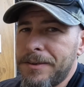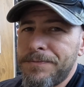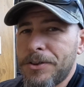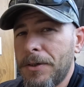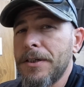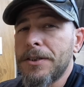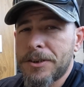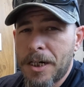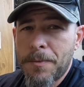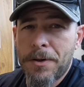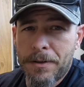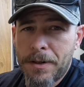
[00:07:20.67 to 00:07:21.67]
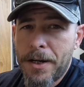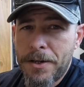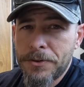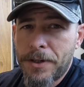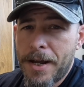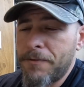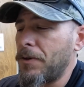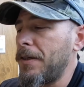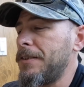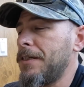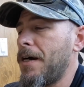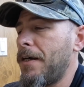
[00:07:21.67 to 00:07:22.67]
During the summer, I usually have one of
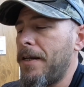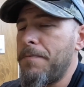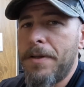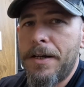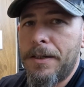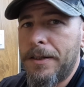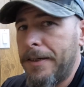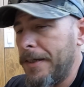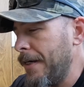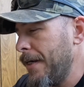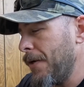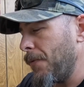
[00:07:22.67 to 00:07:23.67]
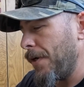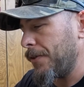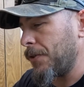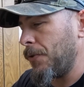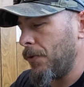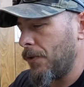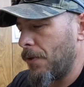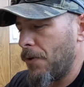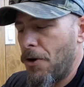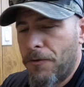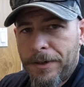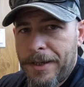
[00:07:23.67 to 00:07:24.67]
these on. Admittedly, when it's cooler
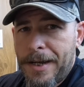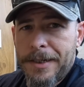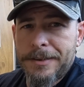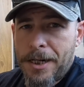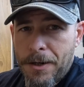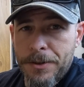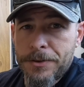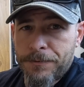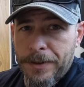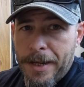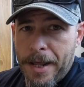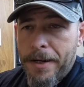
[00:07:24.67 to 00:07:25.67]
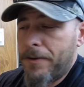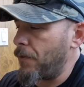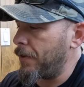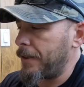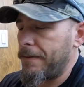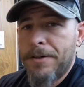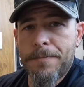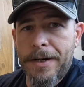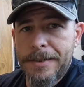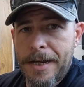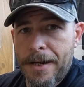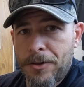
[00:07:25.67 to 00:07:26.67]
or overcast, I always forget it or leave it in my
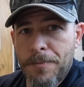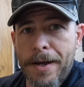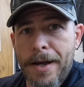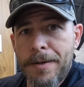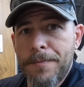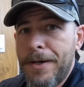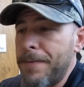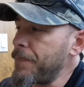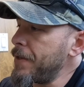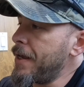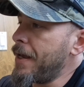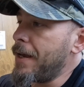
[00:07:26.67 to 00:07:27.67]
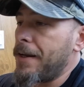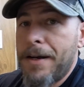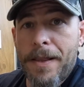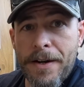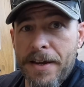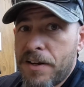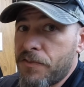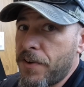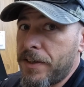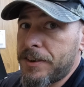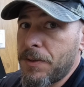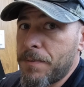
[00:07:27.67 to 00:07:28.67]
tackle bag. But now that I got a
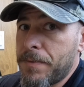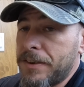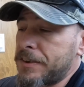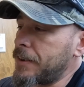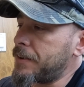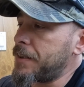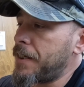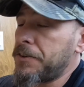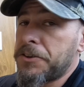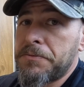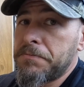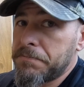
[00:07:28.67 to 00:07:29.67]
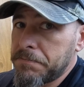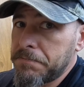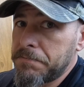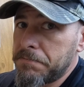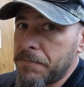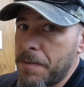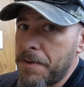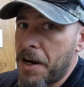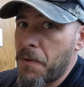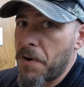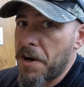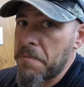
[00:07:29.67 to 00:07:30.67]
fancy one by 6 cents, maybe
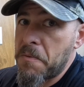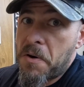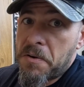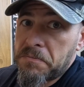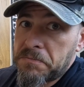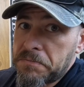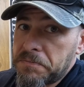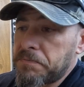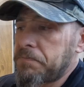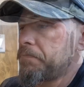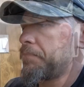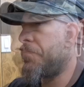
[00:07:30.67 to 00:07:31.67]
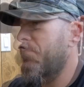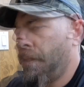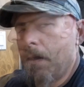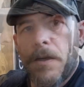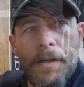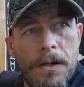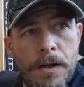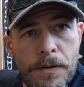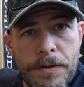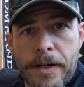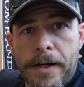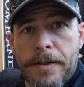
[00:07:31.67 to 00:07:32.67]
I'll wear it more.
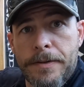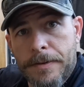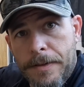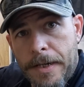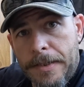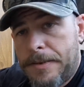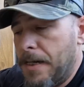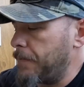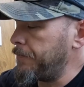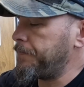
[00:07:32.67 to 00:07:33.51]
Okay, next up.